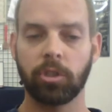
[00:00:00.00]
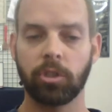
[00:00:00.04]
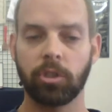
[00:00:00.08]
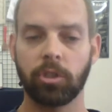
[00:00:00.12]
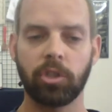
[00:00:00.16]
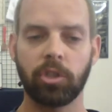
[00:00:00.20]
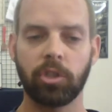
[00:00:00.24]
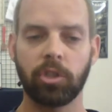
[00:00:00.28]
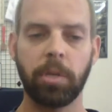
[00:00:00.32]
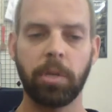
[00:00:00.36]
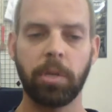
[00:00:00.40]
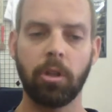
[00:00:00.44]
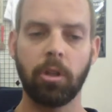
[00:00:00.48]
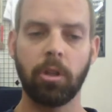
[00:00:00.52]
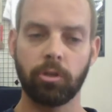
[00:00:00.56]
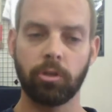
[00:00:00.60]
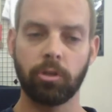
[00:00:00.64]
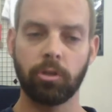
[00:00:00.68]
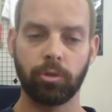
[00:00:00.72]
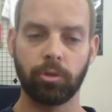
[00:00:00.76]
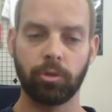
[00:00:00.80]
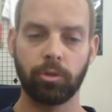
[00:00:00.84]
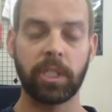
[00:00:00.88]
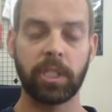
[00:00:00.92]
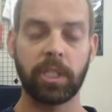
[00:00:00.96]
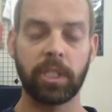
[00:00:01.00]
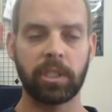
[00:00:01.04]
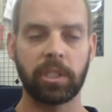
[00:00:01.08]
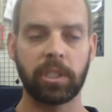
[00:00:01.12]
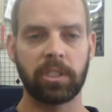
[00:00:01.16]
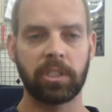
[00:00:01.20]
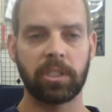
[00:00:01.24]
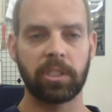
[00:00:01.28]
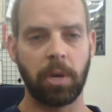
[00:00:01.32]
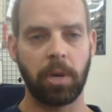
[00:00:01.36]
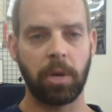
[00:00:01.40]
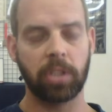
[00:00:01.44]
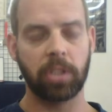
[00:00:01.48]
So just be a little
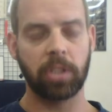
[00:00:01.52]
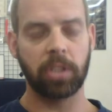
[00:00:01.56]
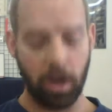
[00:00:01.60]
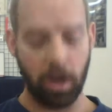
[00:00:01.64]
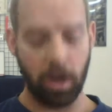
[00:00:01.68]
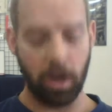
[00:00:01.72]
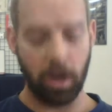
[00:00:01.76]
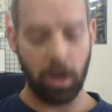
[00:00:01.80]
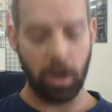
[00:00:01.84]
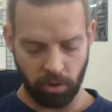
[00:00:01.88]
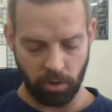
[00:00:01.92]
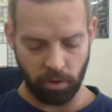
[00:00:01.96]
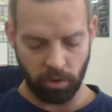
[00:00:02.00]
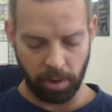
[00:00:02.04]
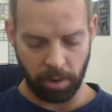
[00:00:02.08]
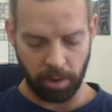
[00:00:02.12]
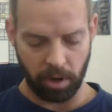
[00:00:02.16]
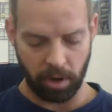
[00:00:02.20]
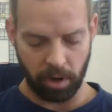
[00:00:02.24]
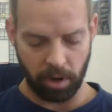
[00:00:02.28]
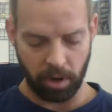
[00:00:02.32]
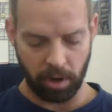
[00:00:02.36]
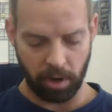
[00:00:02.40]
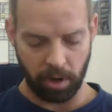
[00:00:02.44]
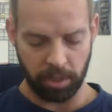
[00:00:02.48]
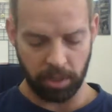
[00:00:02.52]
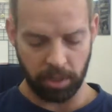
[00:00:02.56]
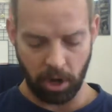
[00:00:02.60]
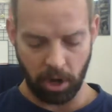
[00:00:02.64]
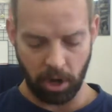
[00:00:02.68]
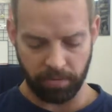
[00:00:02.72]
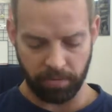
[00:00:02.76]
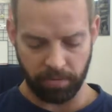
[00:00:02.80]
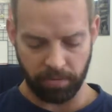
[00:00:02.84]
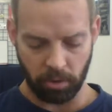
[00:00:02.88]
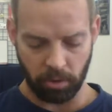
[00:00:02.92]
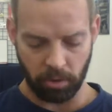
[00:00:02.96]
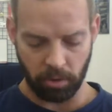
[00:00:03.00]
judicious about talking to the other parents, be
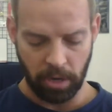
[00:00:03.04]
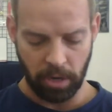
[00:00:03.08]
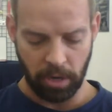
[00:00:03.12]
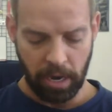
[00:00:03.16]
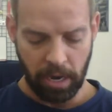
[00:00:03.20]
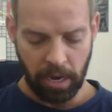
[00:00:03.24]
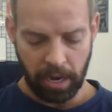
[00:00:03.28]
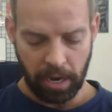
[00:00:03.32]
careful